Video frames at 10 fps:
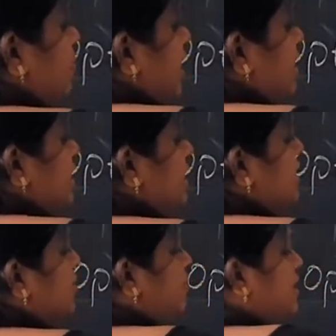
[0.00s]
passes
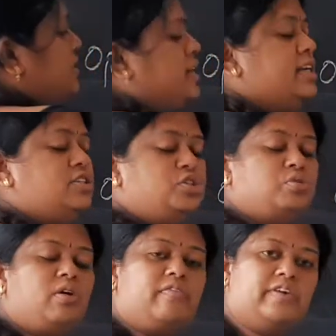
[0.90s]
the message
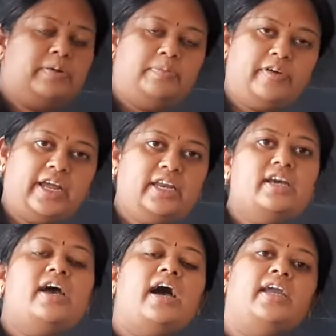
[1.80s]
to our brain,
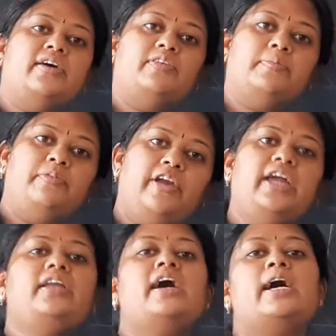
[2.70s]
and our
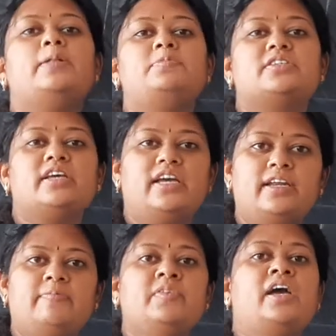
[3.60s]
brain helps
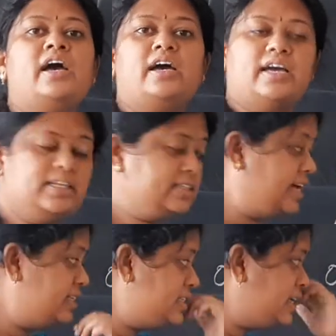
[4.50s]
in
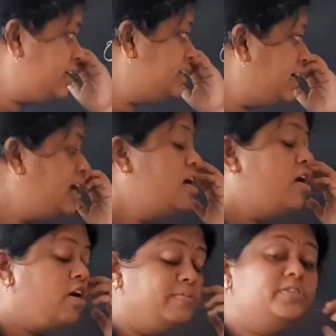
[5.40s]
sensing the
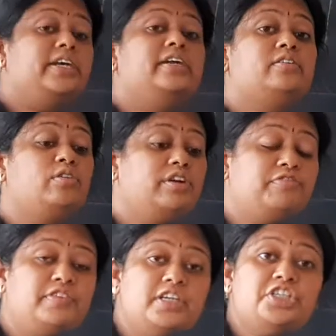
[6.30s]
object to
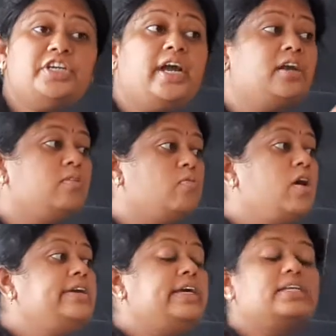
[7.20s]
differentiate
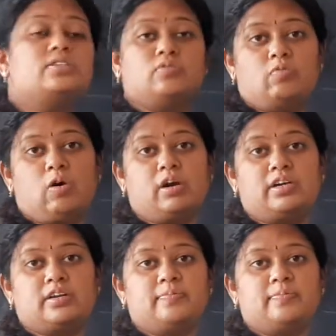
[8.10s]
what is what.